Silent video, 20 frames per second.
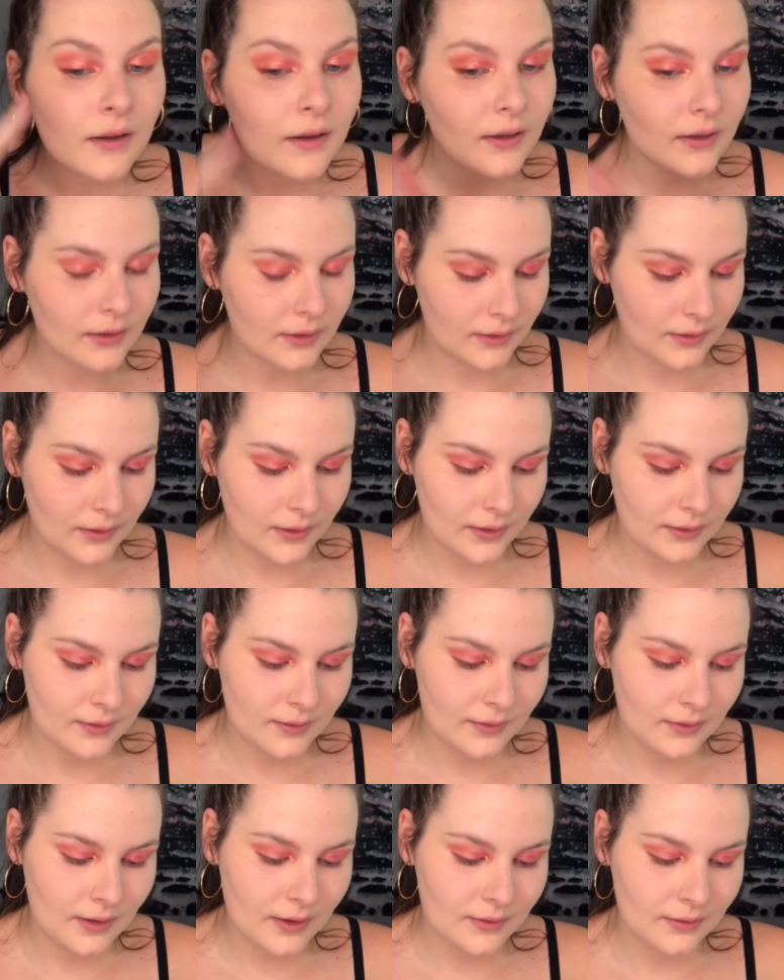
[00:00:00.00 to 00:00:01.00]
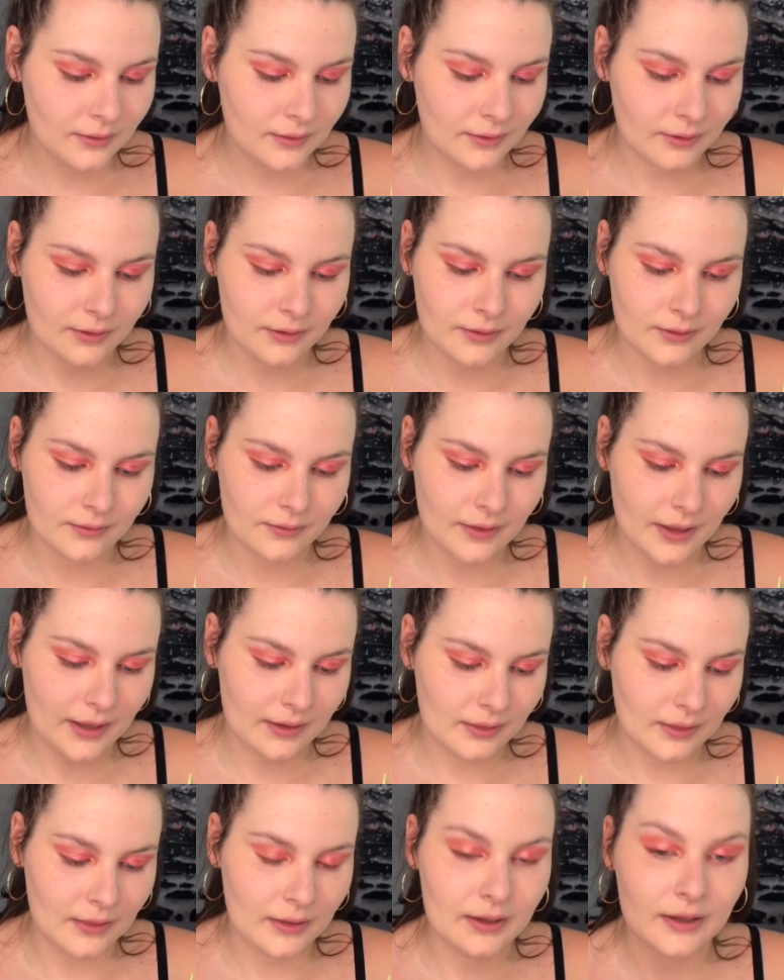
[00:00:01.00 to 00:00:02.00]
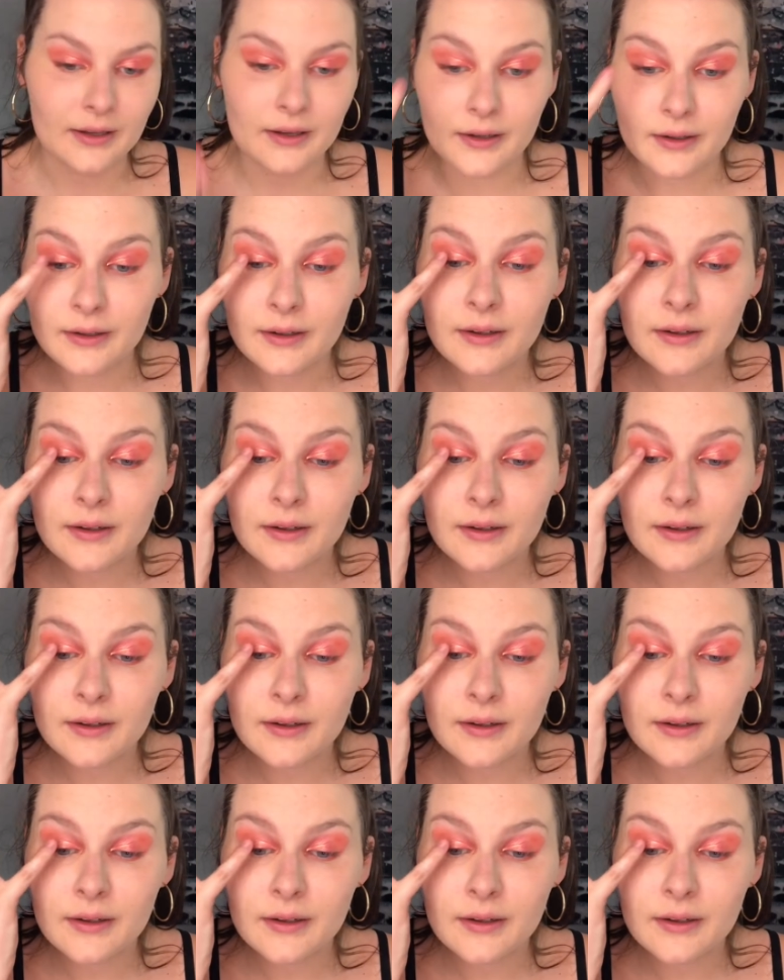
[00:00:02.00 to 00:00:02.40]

in that center of that lid.